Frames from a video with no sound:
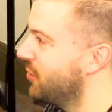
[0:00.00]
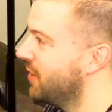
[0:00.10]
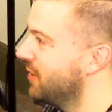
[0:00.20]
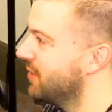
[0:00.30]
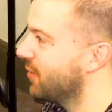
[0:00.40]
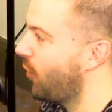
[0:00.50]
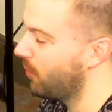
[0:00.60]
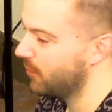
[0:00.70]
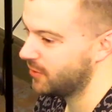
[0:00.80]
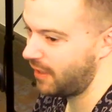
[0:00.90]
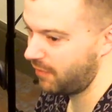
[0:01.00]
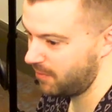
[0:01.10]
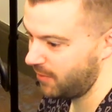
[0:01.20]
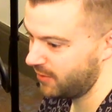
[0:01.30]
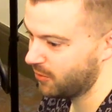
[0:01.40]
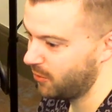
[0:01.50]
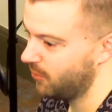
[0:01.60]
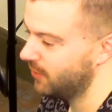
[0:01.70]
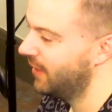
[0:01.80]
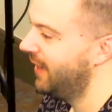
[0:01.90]
She is almost seven months
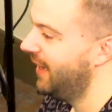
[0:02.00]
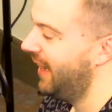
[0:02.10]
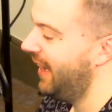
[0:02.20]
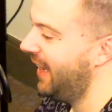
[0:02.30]
old, Aww.